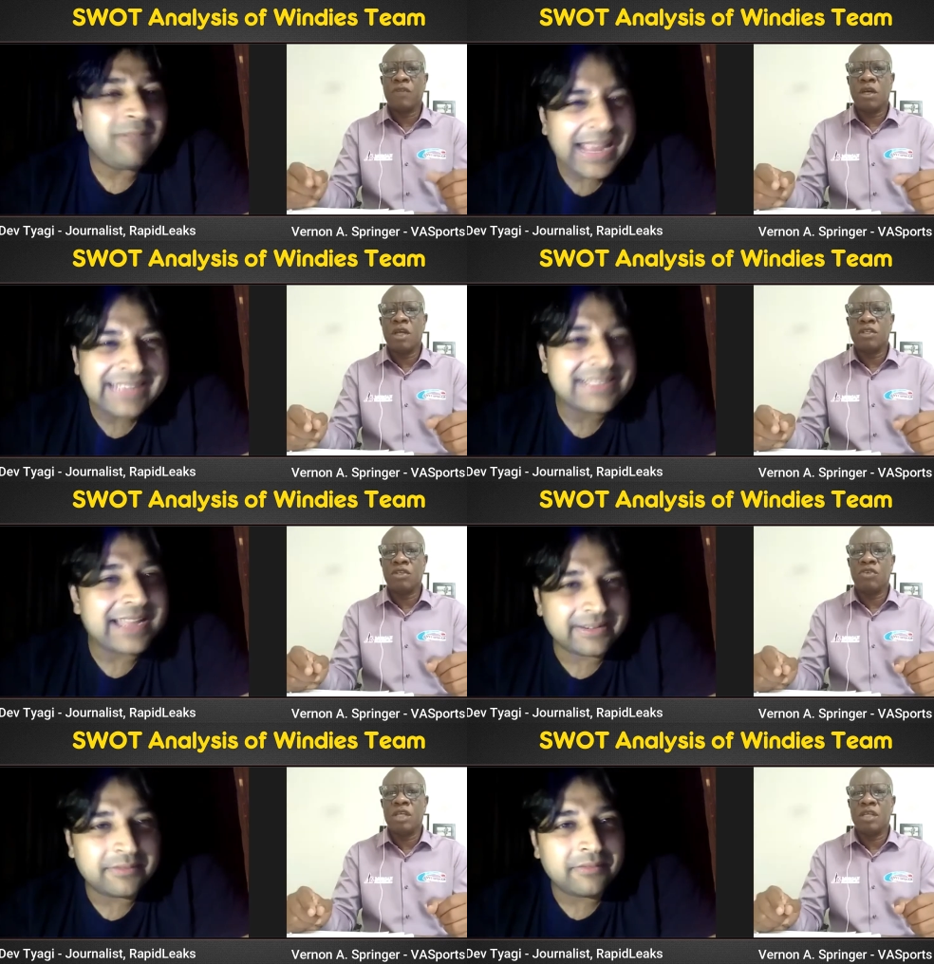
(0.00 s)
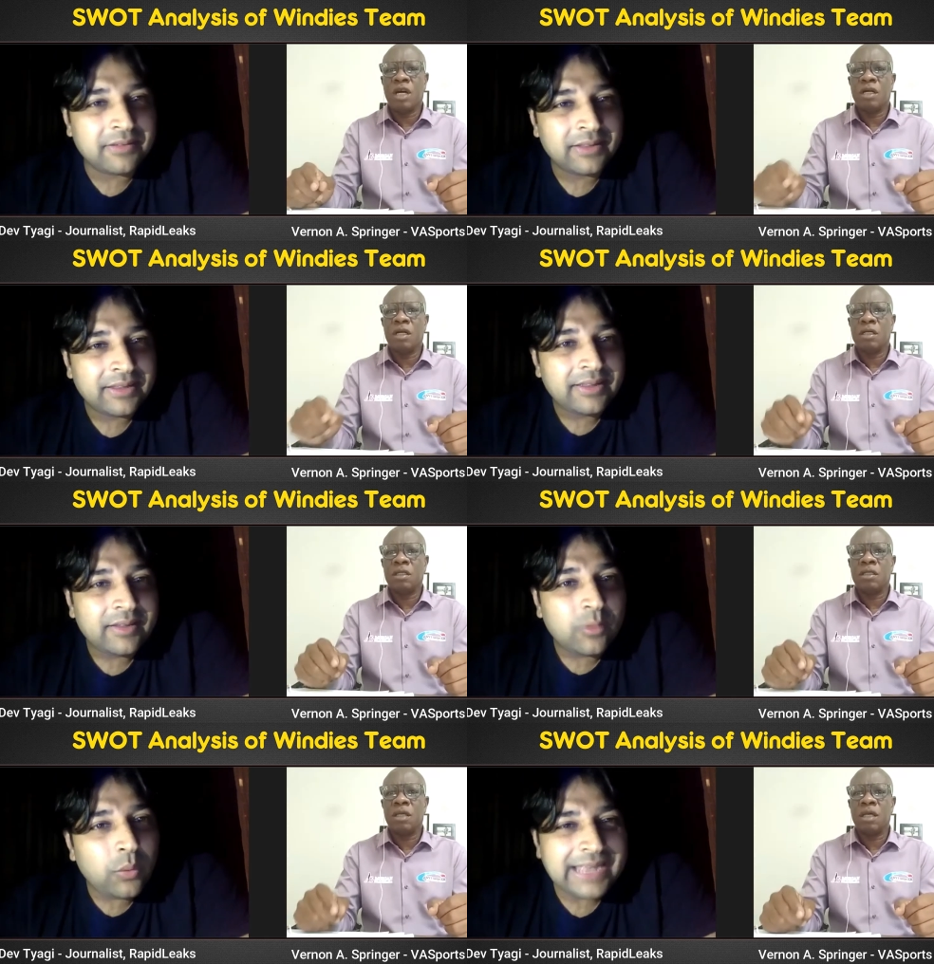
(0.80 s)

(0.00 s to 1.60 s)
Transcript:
Speaker 1: Why is that? Yeah.
Speaker 2: Why